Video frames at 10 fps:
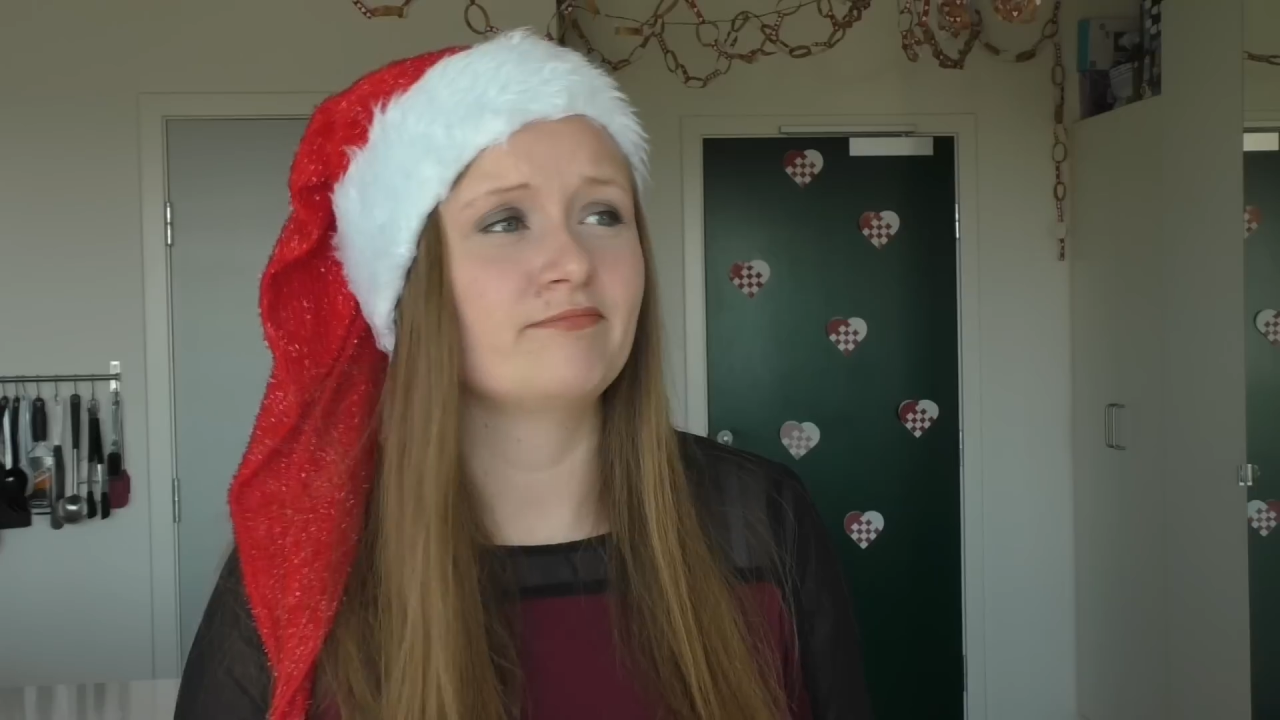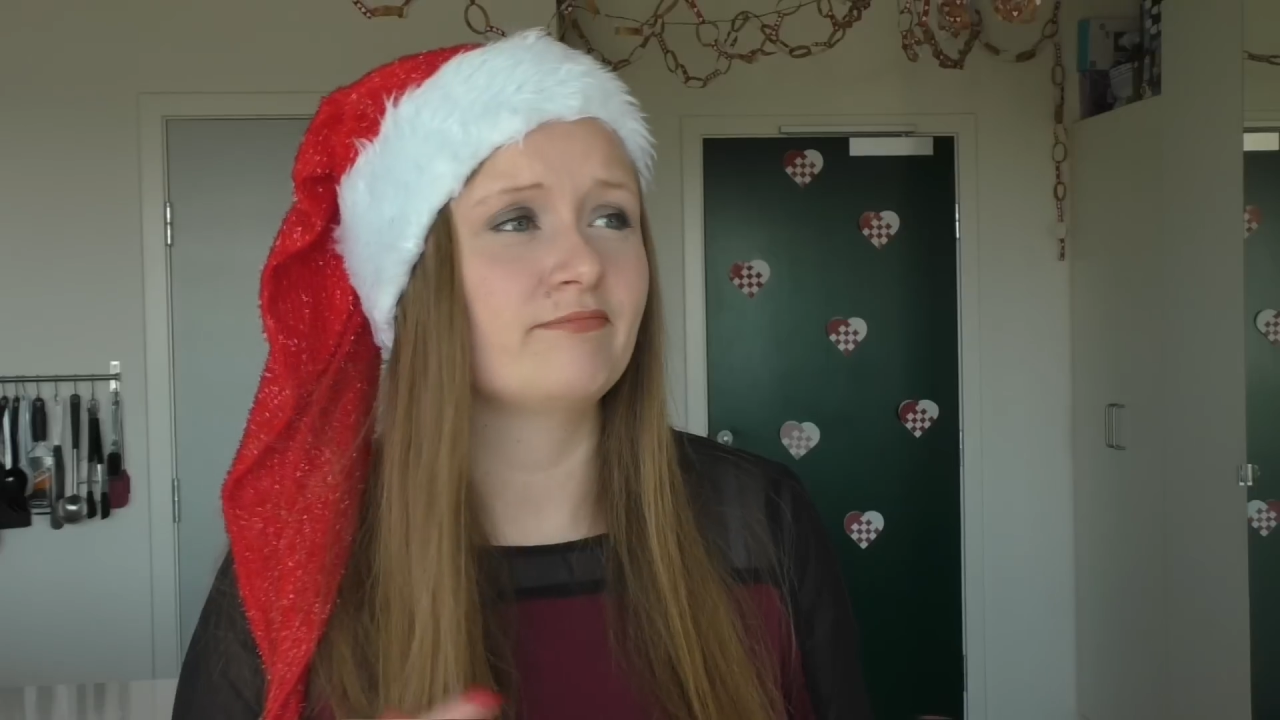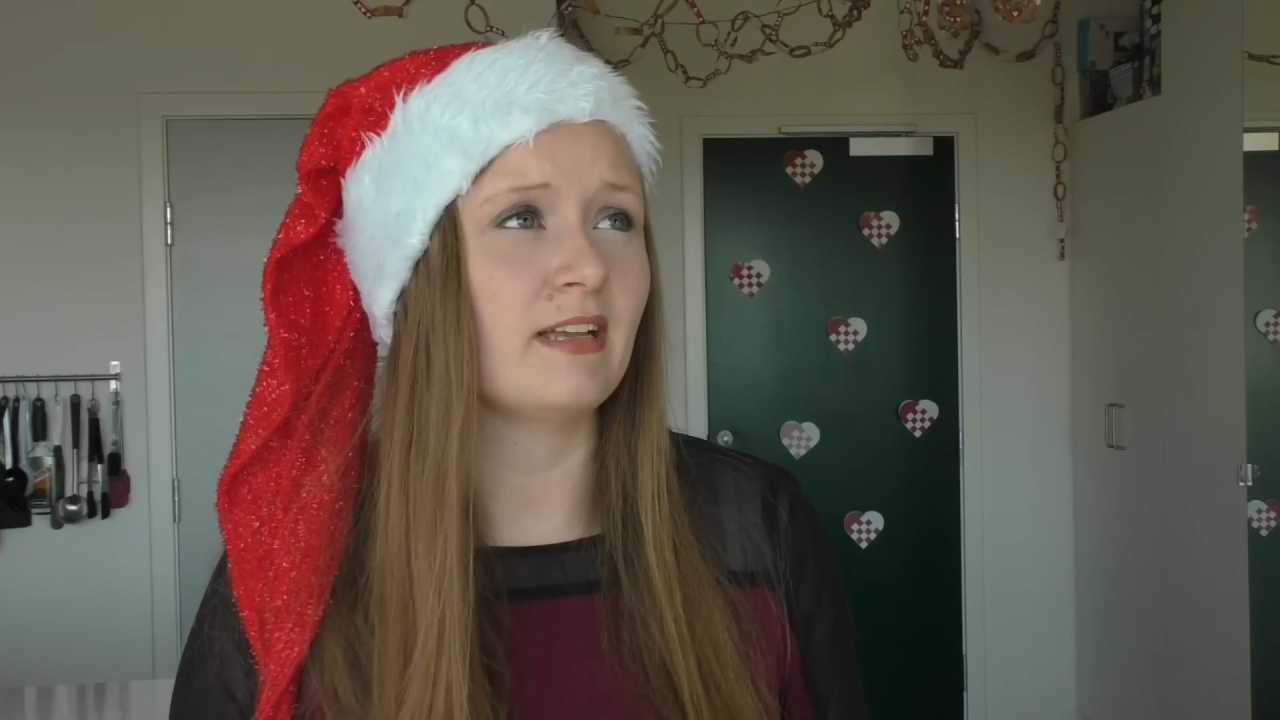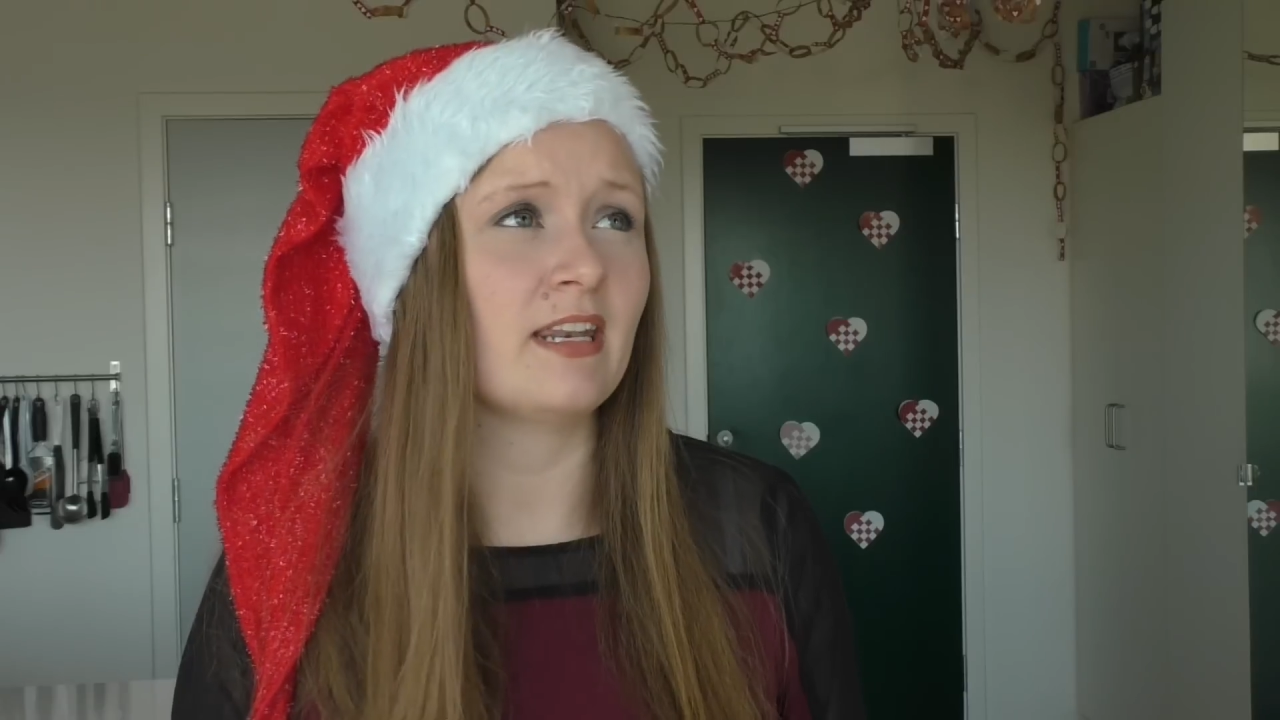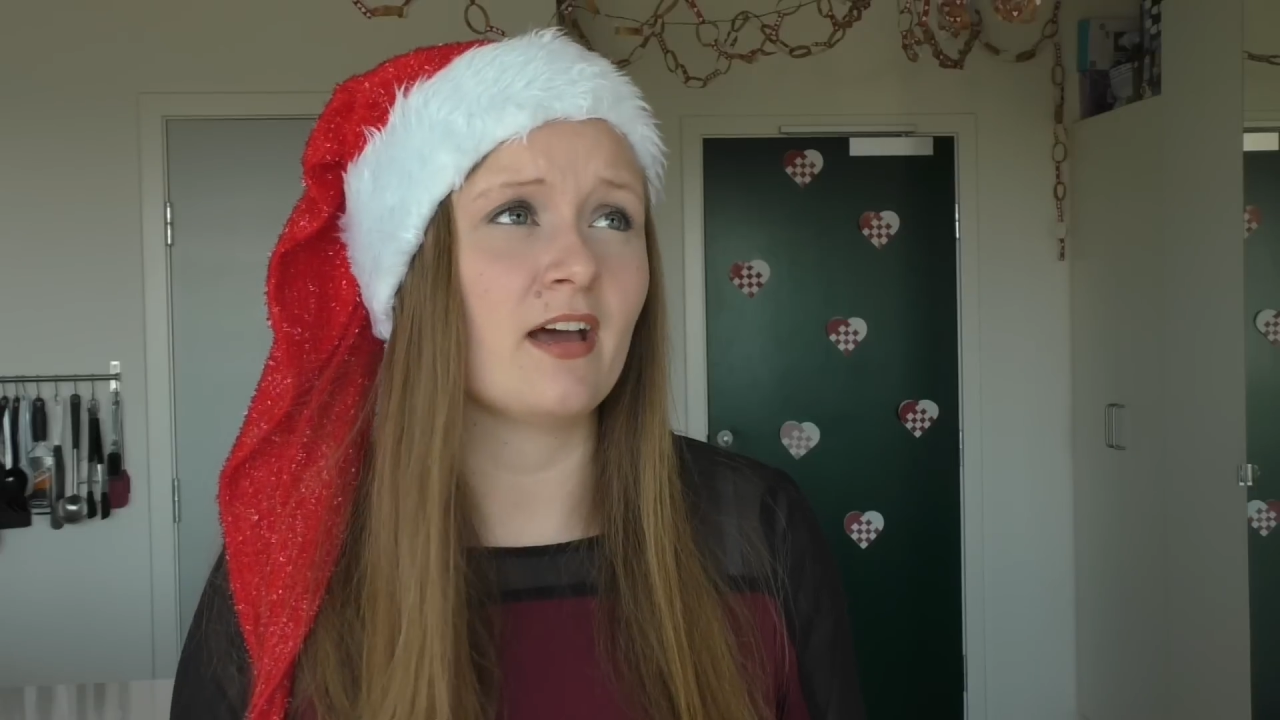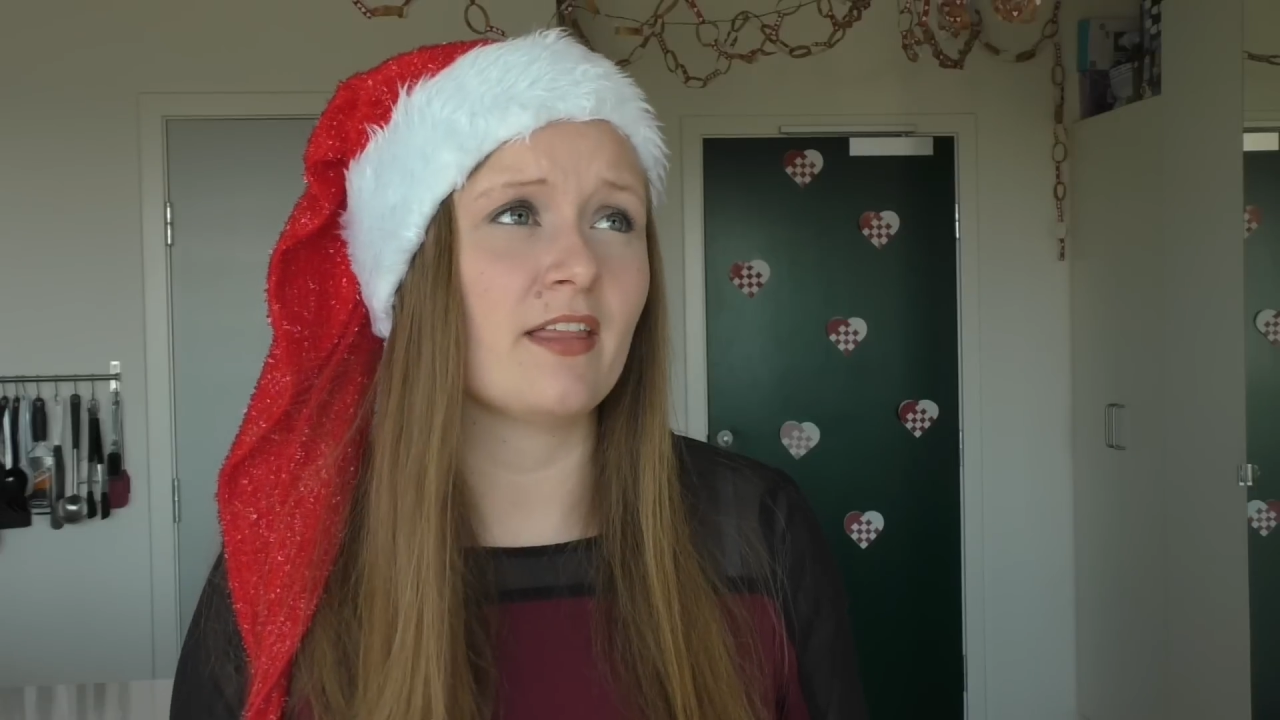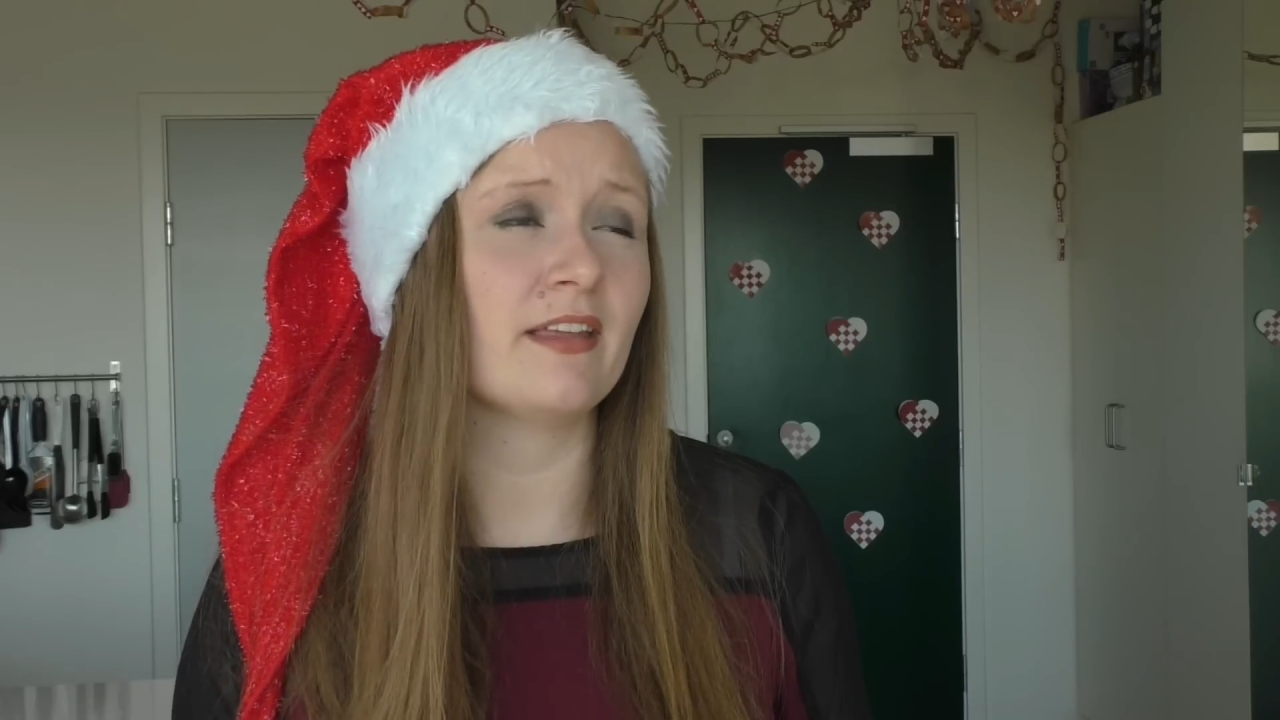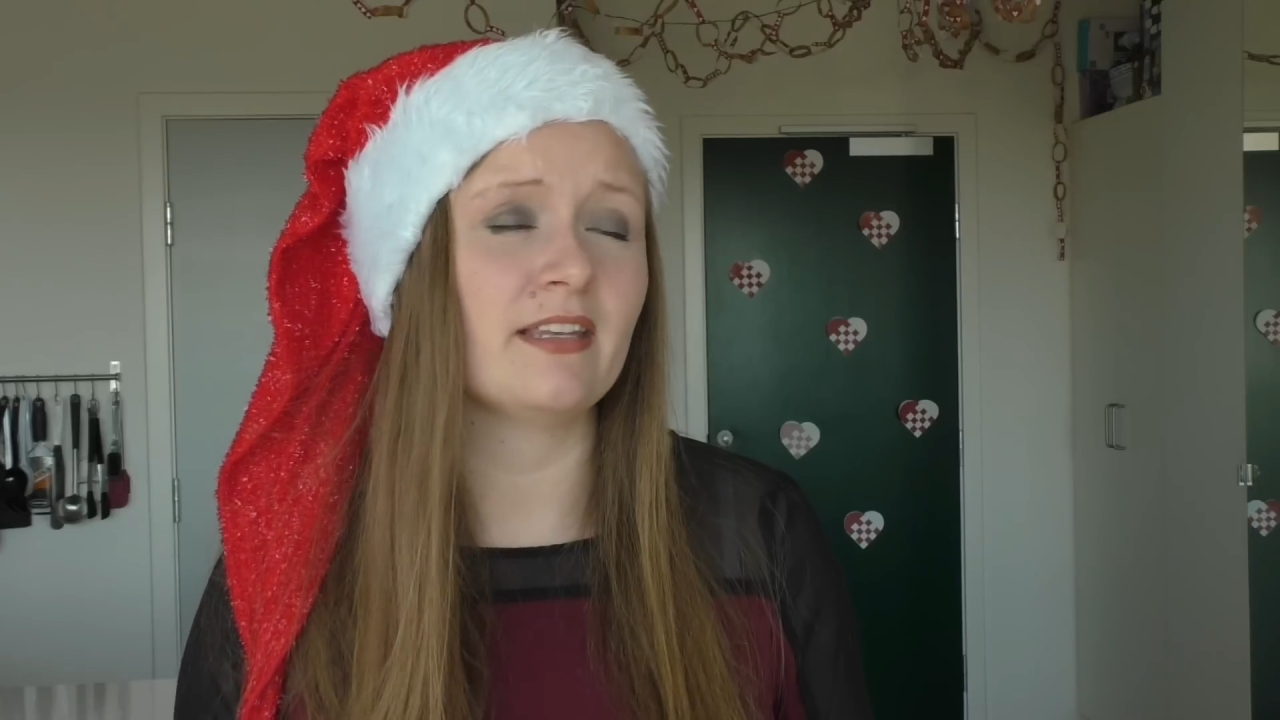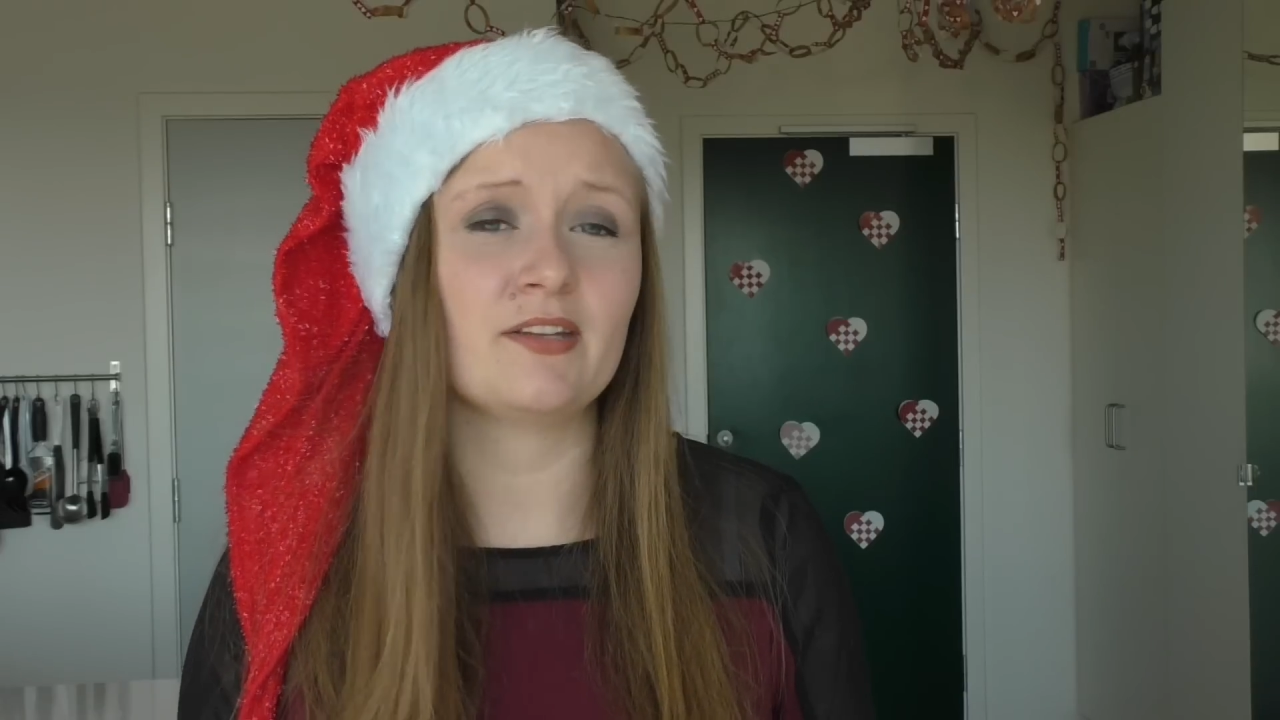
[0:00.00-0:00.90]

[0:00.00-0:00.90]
another